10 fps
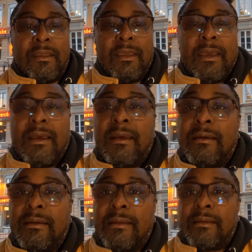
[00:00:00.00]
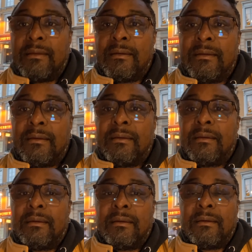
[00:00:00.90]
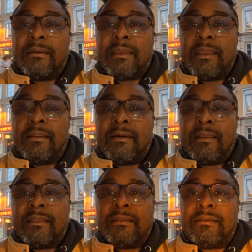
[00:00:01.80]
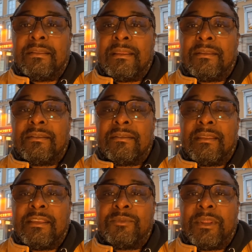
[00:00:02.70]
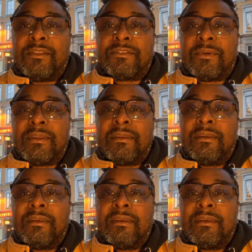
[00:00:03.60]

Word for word: Uh, okay, no, I don't think this is better this way.